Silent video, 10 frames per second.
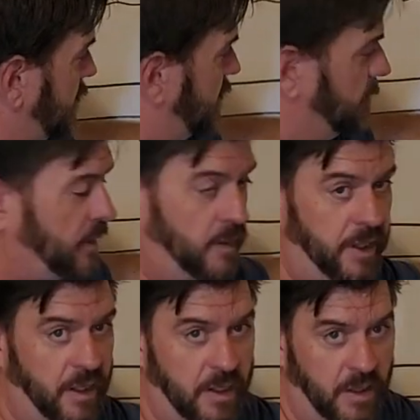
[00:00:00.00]
and
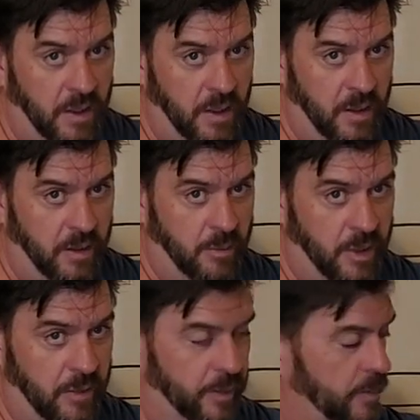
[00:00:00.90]
typically the
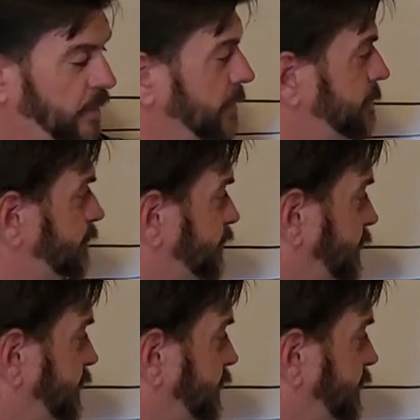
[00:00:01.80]
model number.